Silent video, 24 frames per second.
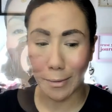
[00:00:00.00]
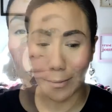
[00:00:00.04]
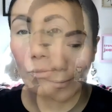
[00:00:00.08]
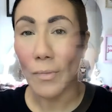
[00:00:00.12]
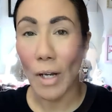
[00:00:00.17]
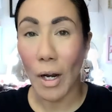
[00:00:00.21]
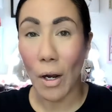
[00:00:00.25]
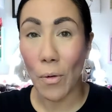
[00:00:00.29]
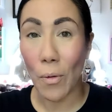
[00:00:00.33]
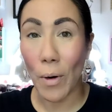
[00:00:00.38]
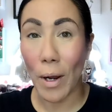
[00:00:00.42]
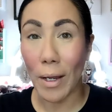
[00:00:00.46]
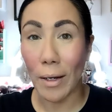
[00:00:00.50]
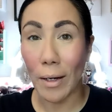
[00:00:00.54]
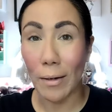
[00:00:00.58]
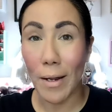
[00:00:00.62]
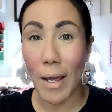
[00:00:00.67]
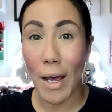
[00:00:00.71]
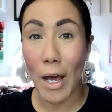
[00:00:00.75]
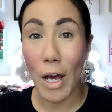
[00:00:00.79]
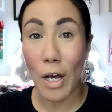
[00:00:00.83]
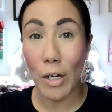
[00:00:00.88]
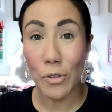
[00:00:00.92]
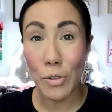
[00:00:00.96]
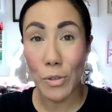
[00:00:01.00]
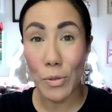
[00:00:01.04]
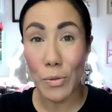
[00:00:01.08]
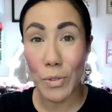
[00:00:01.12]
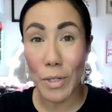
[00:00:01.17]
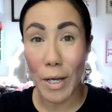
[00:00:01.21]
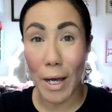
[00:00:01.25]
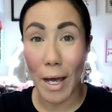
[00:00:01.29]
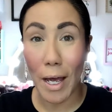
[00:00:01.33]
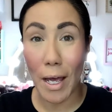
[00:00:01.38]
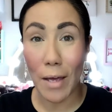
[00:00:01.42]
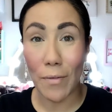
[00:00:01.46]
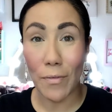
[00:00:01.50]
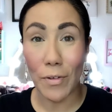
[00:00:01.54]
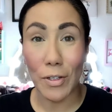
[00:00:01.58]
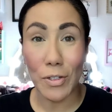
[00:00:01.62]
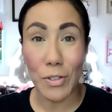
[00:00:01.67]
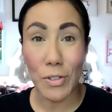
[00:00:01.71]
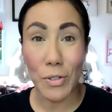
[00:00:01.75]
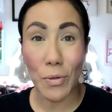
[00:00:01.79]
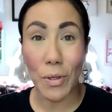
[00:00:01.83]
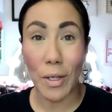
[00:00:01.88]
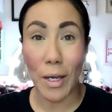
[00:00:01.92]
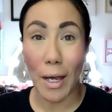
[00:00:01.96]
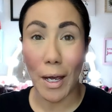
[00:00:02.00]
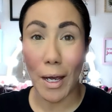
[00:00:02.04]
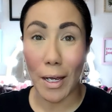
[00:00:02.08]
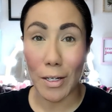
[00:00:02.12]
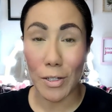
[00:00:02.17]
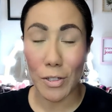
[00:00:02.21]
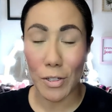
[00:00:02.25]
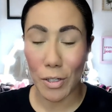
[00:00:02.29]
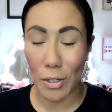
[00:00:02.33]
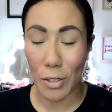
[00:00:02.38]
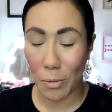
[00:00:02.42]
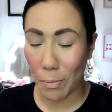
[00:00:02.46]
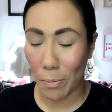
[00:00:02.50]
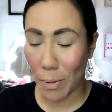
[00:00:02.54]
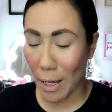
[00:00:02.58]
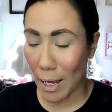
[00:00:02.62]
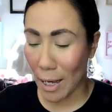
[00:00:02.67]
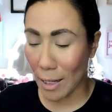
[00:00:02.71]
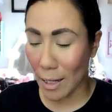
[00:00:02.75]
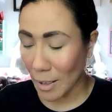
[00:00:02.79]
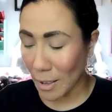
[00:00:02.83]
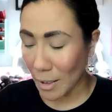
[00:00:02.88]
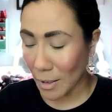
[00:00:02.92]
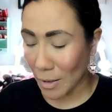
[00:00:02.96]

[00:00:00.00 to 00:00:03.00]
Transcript: All right, now to dive into the eyeshadow palette.